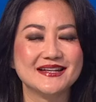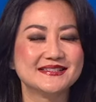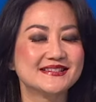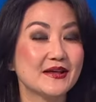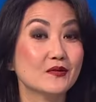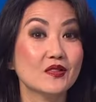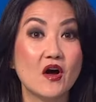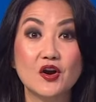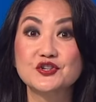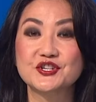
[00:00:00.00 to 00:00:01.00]
is the
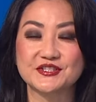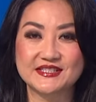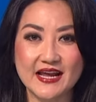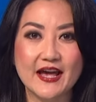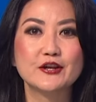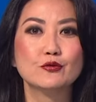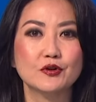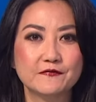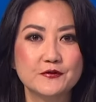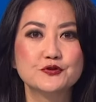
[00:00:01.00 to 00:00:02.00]
largest
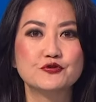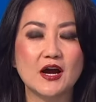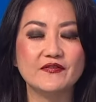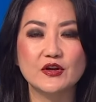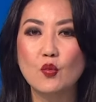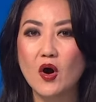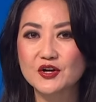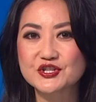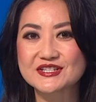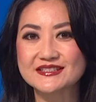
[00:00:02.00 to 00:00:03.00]
annual food drive in
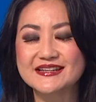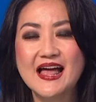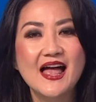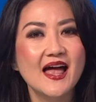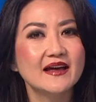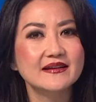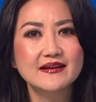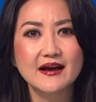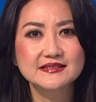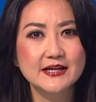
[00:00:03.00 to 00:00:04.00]
Washington, and
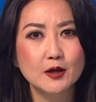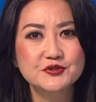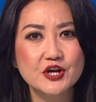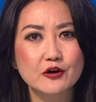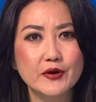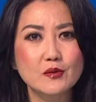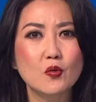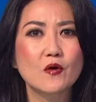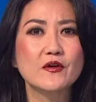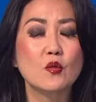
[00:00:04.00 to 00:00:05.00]
it has helped generate
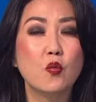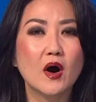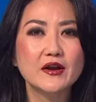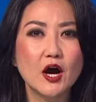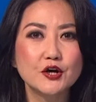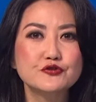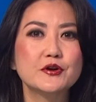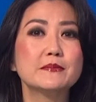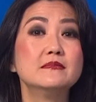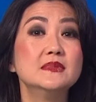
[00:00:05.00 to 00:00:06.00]
more than
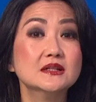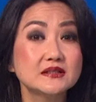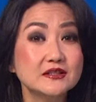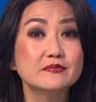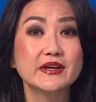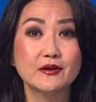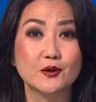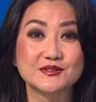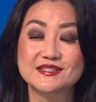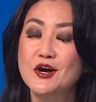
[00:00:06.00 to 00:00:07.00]
100 million
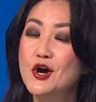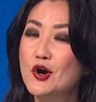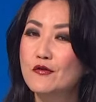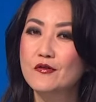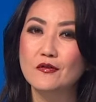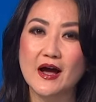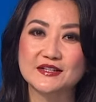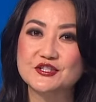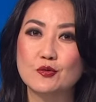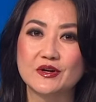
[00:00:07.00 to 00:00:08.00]
meals over the
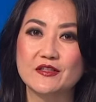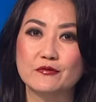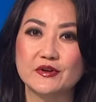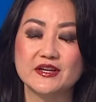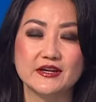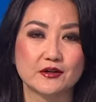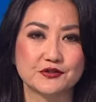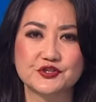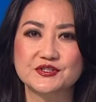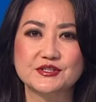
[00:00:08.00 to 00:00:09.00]
last 23 years. Just